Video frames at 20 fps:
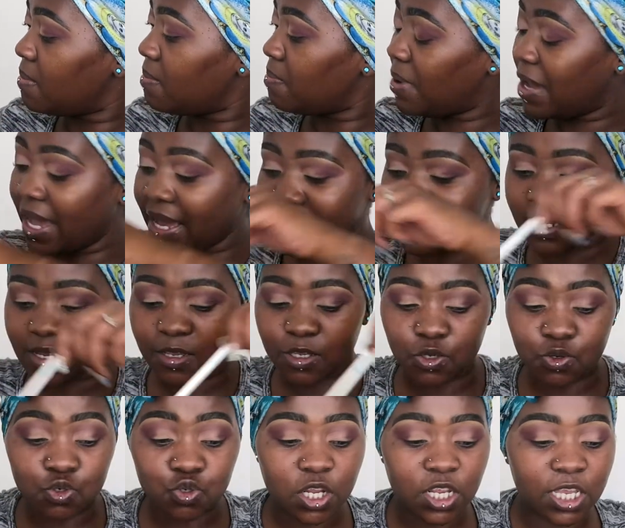But
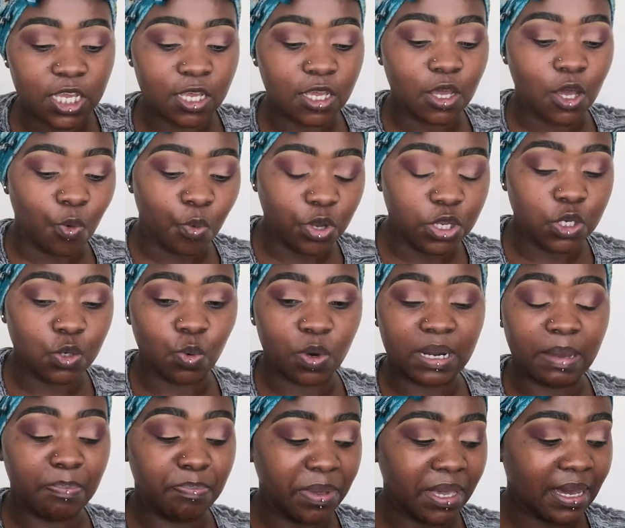usually when you
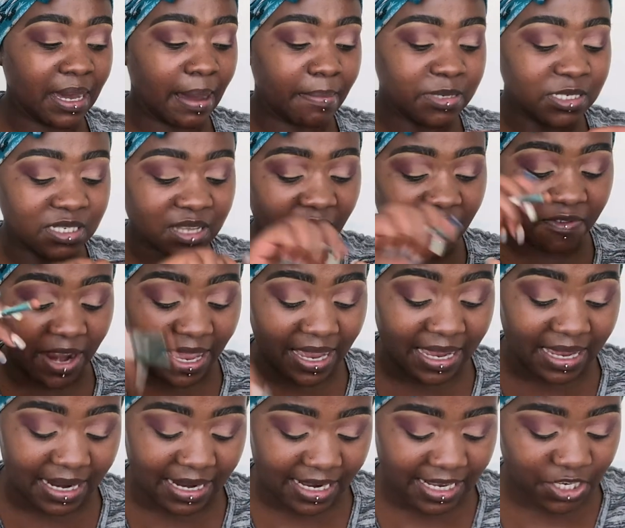wanna pick up stuff
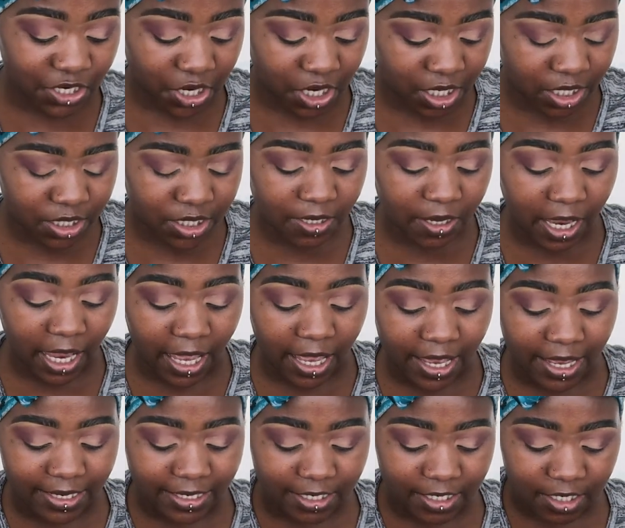like glitter
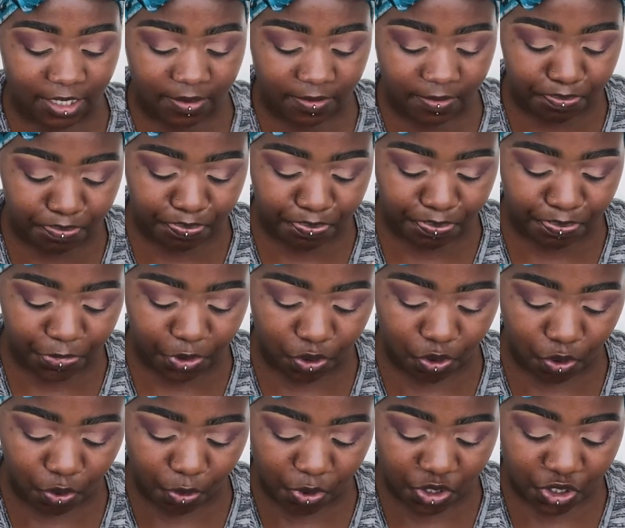and, you
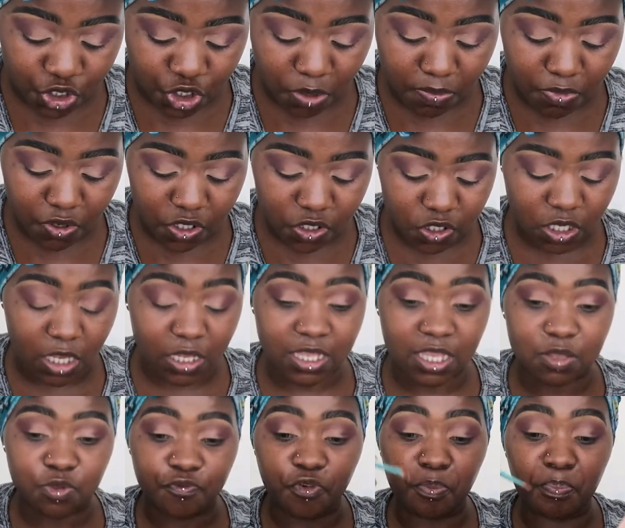know, with shimmers
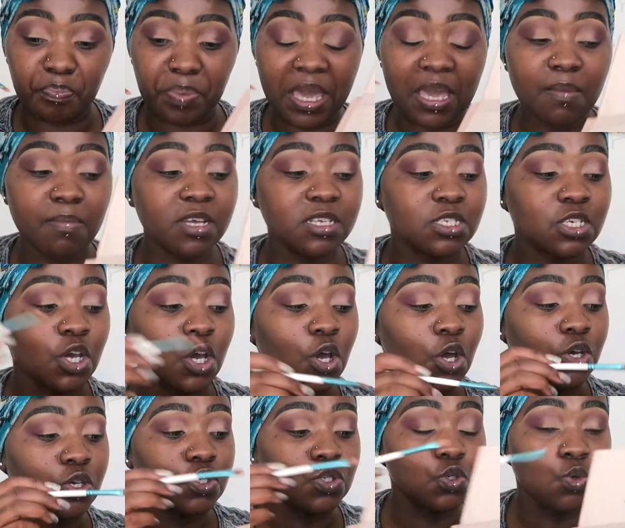for pigment,
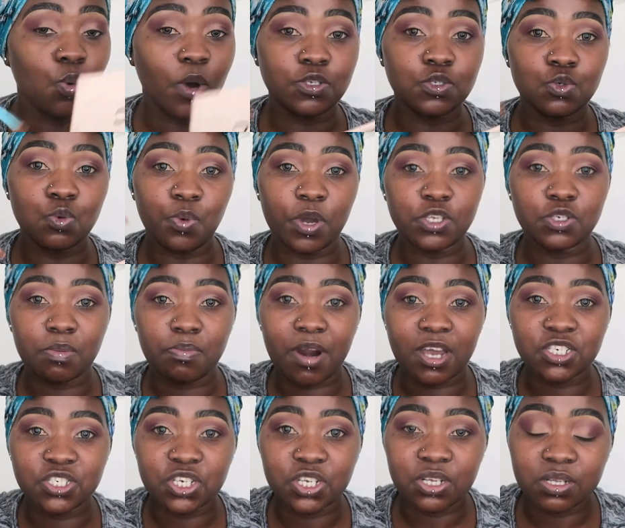you want to wet your
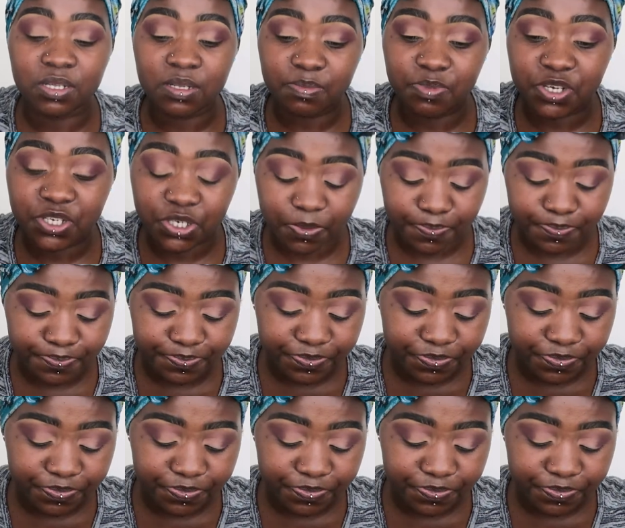brush a little bit.